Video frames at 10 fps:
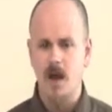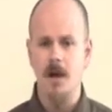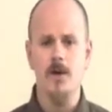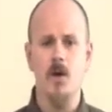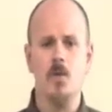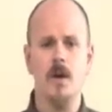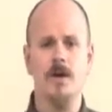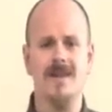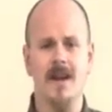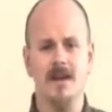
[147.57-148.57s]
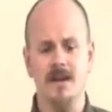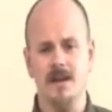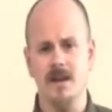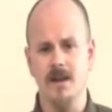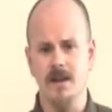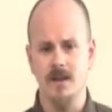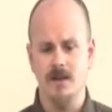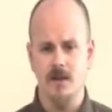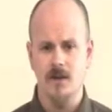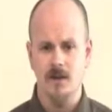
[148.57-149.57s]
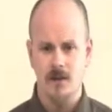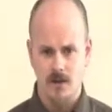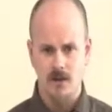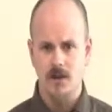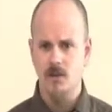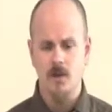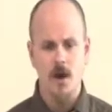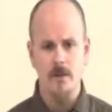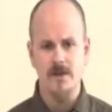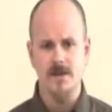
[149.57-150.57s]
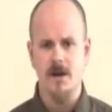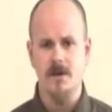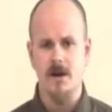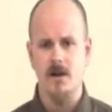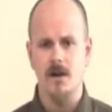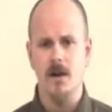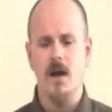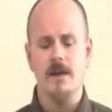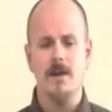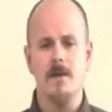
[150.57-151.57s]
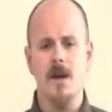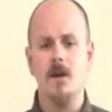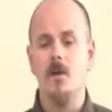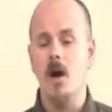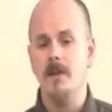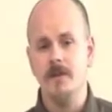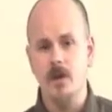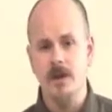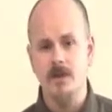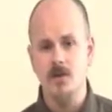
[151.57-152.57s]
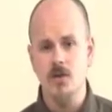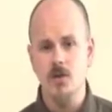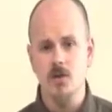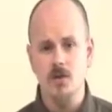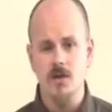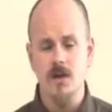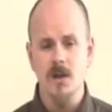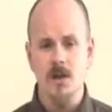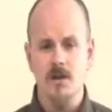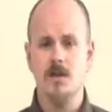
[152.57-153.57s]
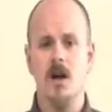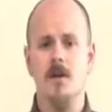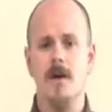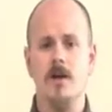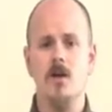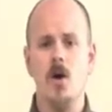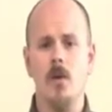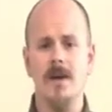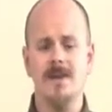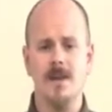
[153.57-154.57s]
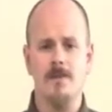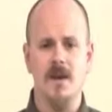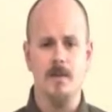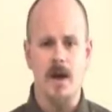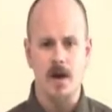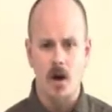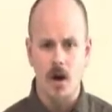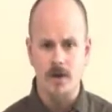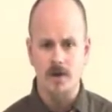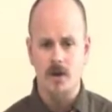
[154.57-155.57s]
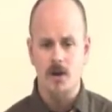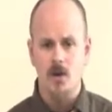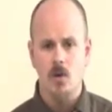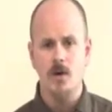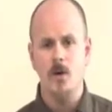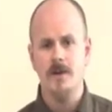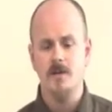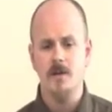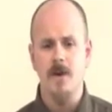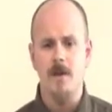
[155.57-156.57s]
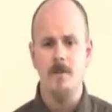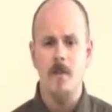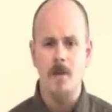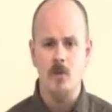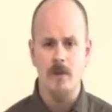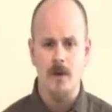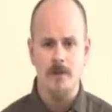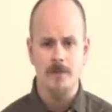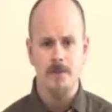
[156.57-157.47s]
I know where London is. These would all be saber. Saber we're also going to use to talk about knowing something by heart or knowing something by memory.